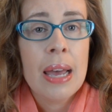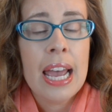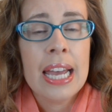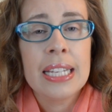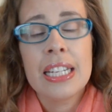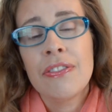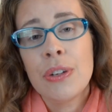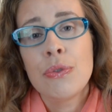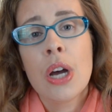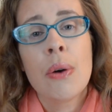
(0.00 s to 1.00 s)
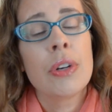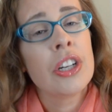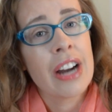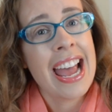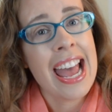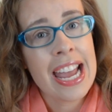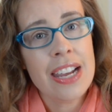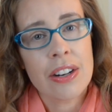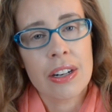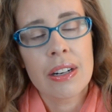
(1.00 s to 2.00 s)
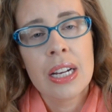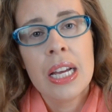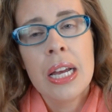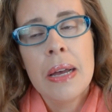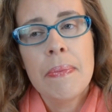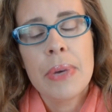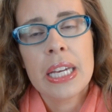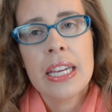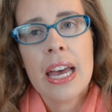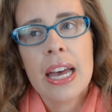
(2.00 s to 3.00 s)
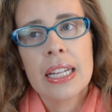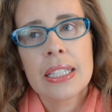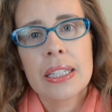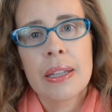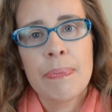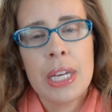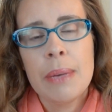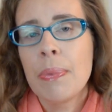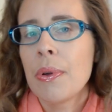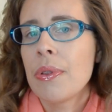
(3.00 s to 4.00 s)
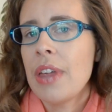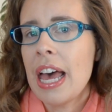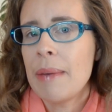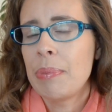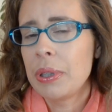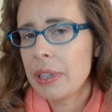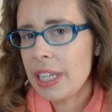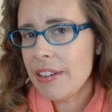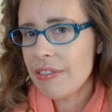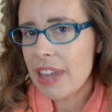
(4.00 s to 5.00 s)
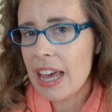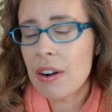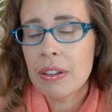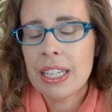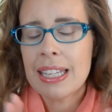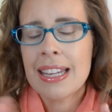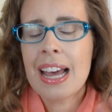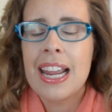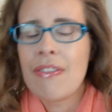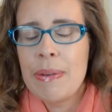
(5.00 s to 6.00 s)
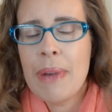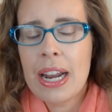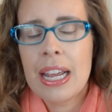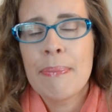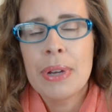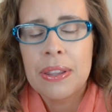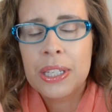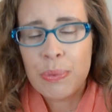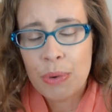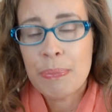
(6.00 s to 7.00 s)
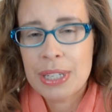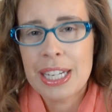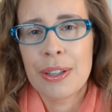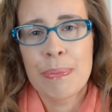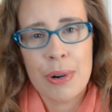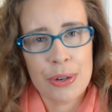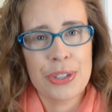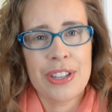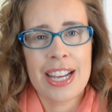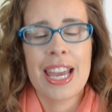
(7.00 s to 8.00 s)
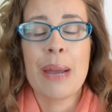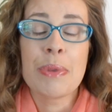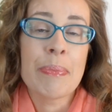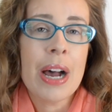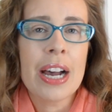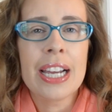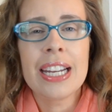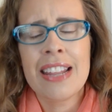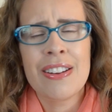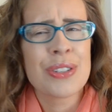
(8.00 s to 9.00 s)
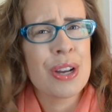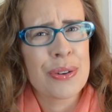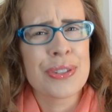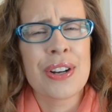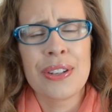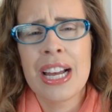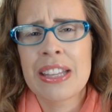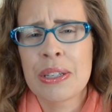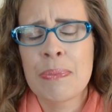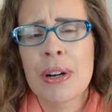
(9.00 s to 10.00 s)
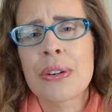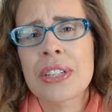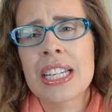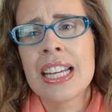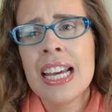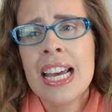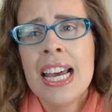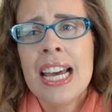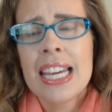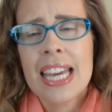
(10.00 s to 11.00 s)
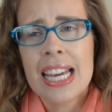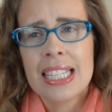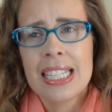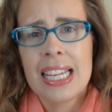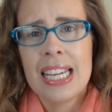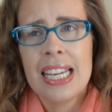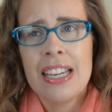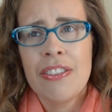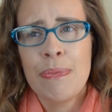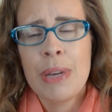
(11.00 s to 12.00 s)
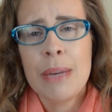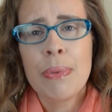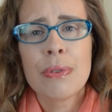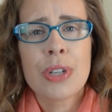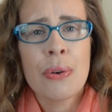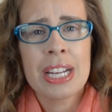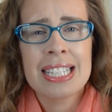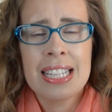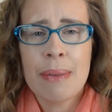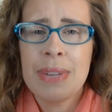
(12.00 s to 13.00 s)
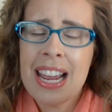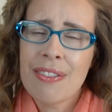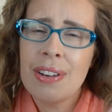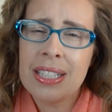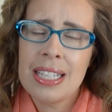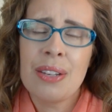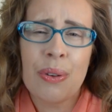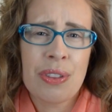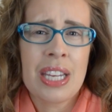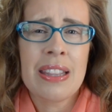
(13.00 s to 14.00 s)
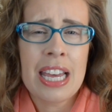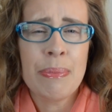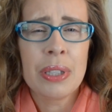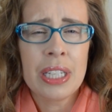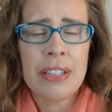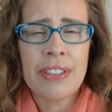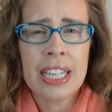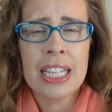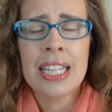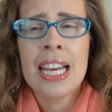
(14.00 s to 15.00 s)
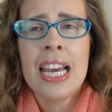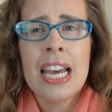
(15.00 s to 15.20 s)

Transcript: And if you don't, you're a hater. But yet, the people that believe that, or at least not everybody, but this one particular person that came to mind, and there's others that are like this person, yet if people don't accept every single thing they believe in,